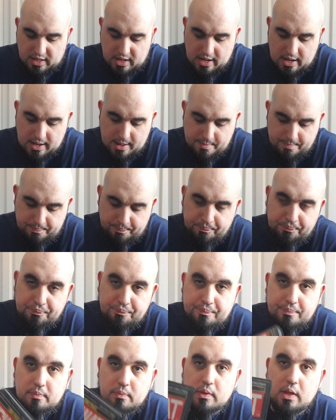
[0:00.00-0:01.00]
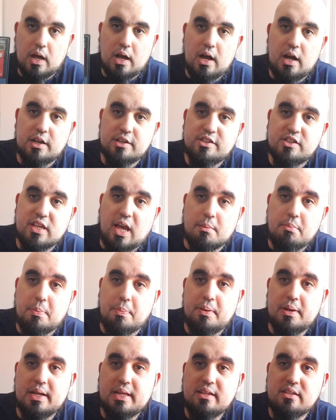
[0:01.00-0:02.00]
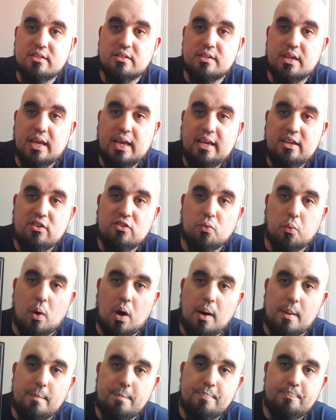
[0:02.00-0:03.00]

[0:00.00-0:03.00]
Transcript: Cyber Police eSWAT.